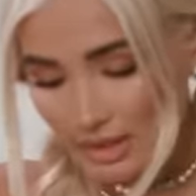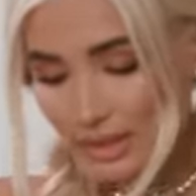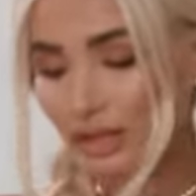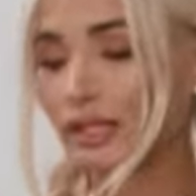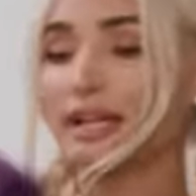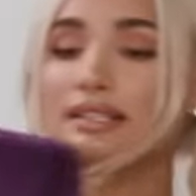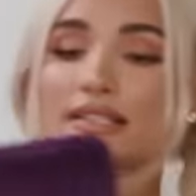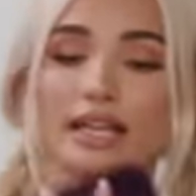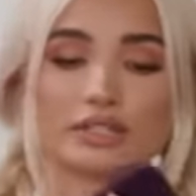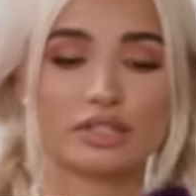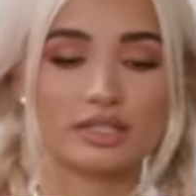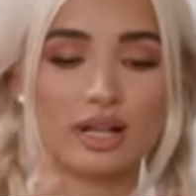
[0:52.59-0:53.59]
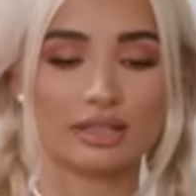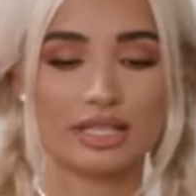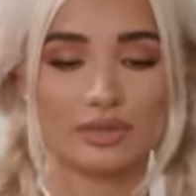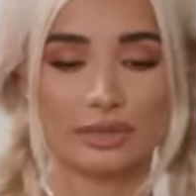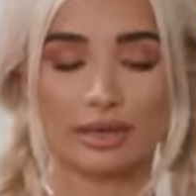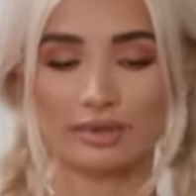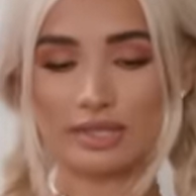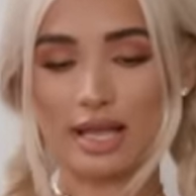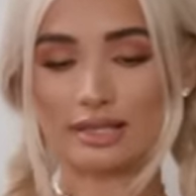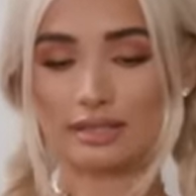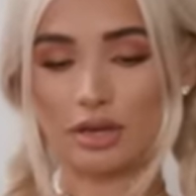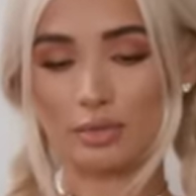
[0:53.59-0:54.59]
sunglasses. I just got these when I was
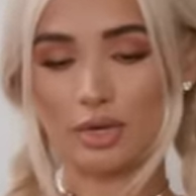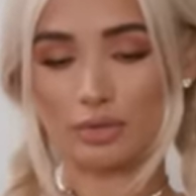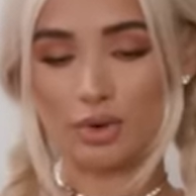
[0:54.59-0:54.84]
last home on